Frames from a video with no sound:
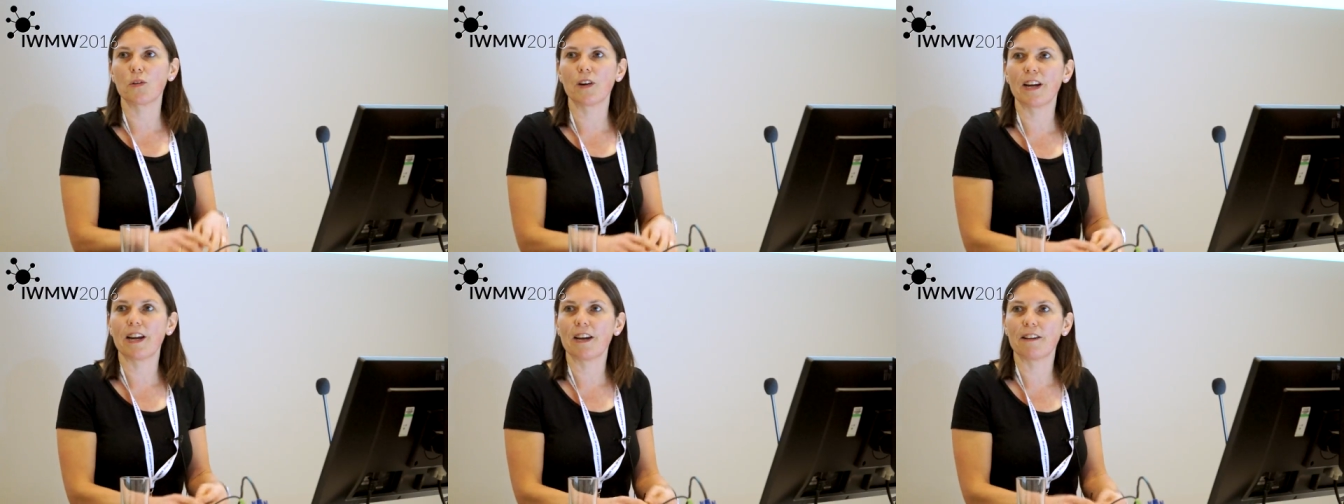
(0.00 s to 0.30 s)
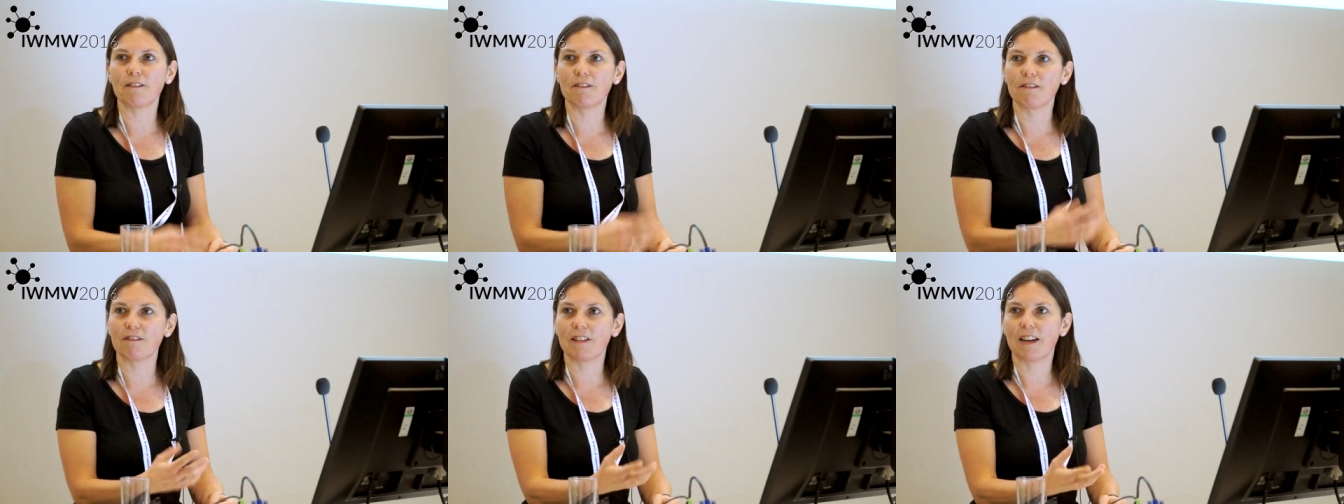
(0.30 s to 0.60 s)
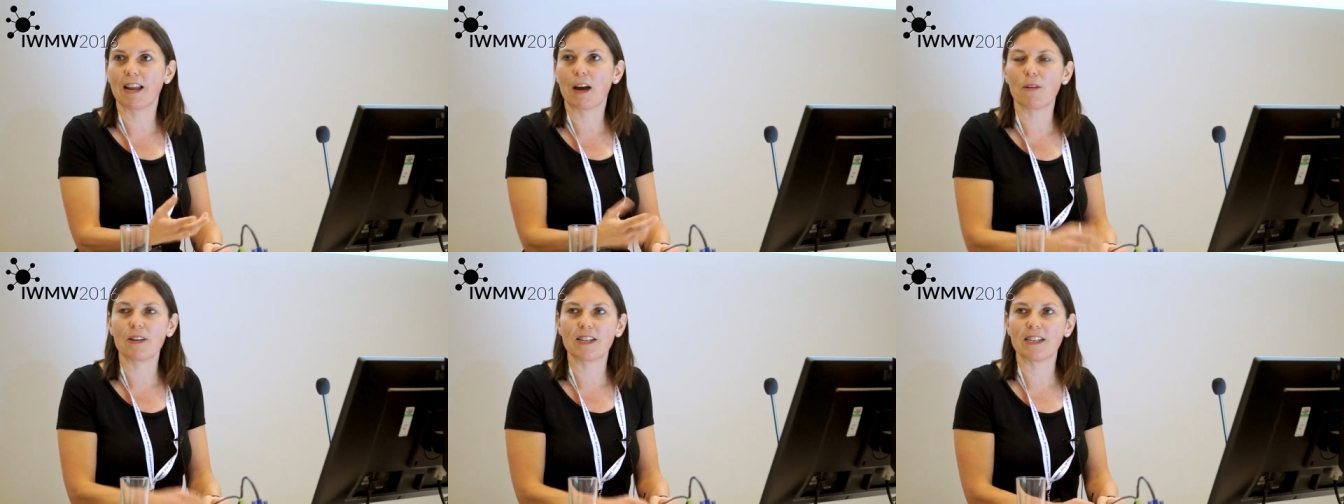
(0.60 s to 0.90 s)
it and
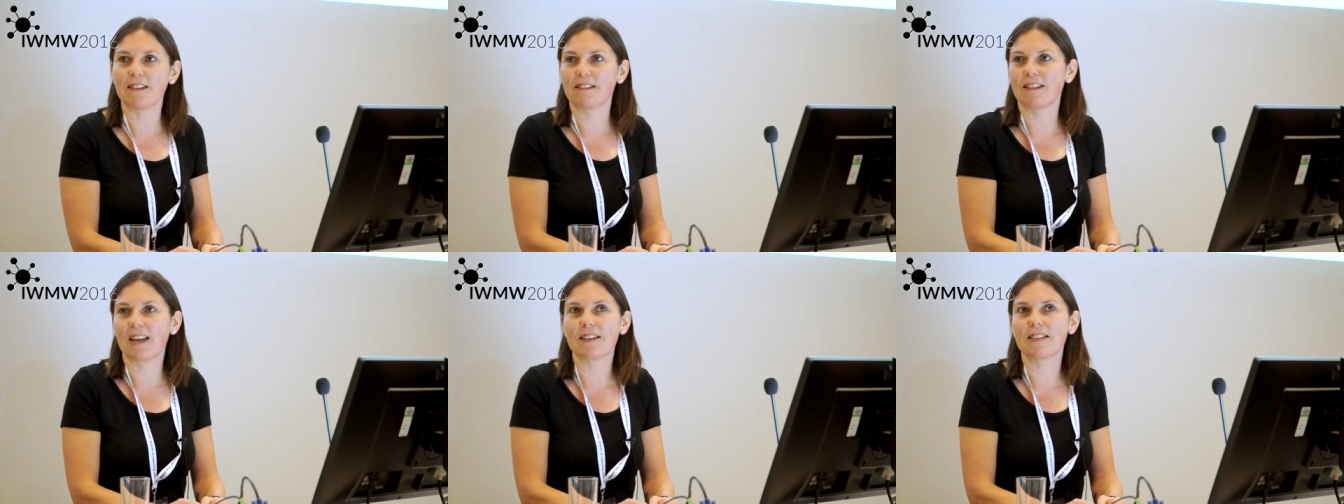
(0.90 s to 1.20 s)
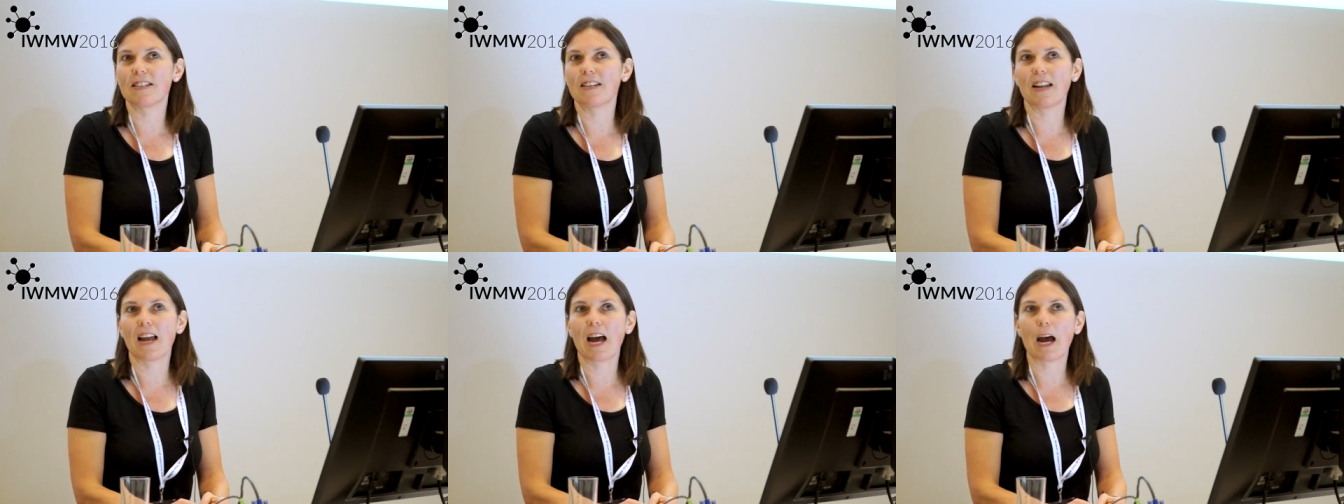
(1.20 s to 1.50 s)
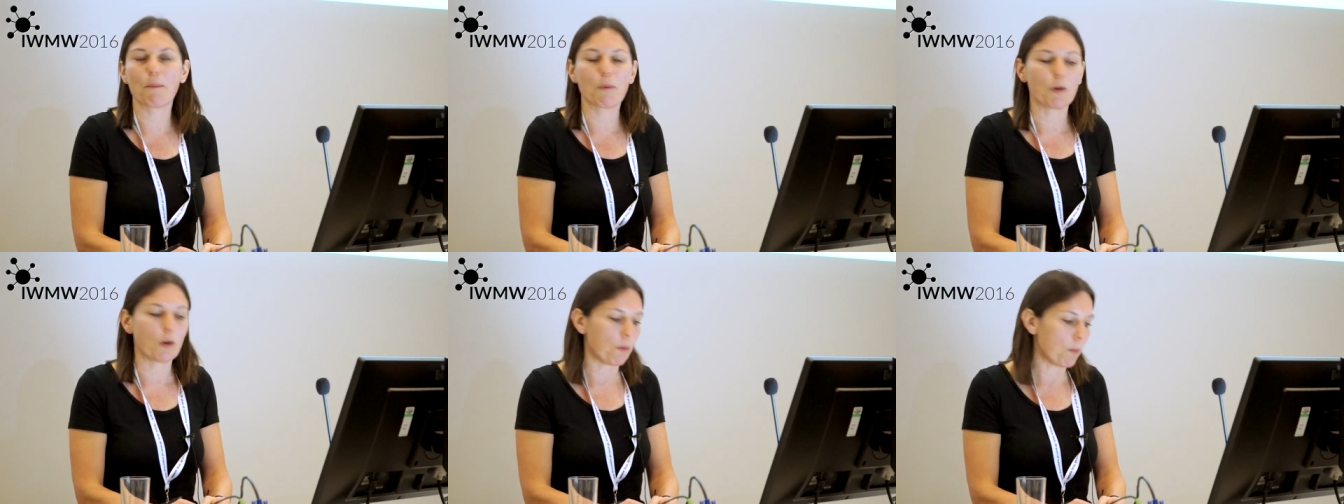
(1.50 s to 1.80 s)
now I didn't, that didn't
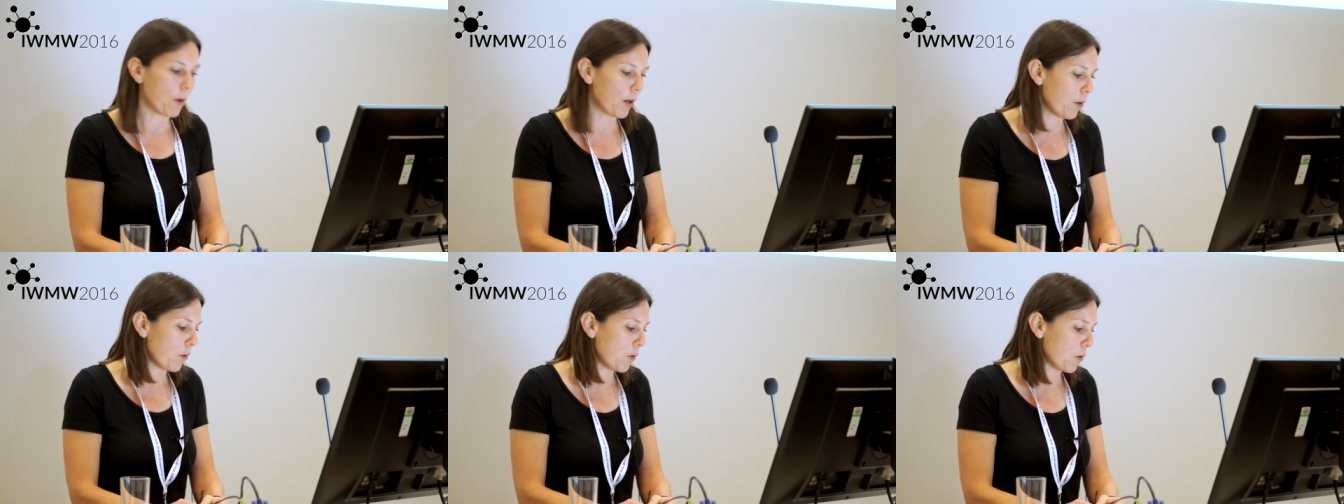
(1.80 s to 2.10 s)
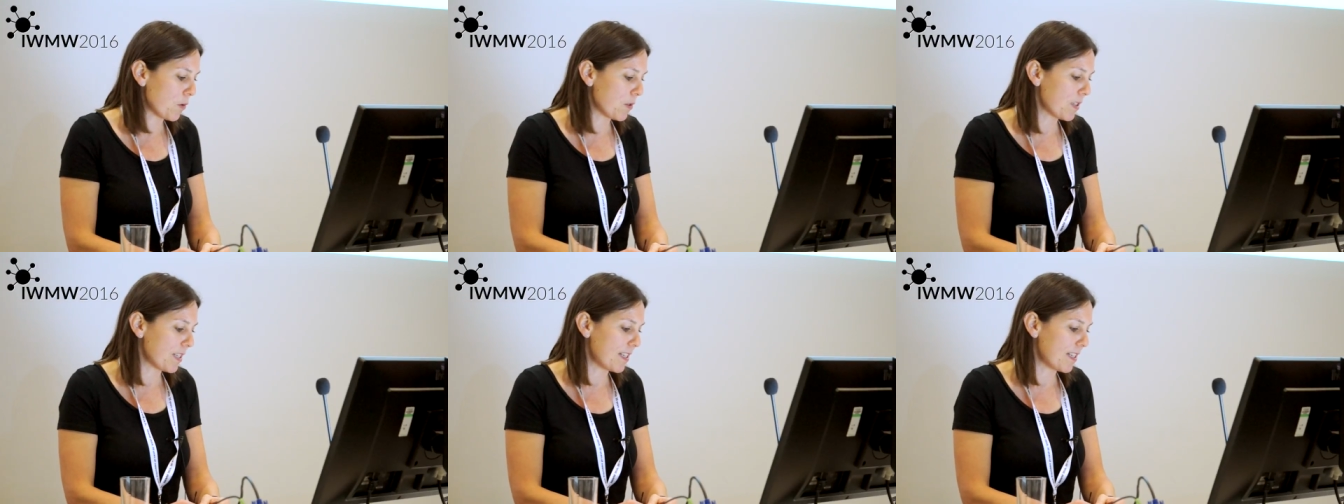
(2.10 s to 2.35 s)
happen on my course.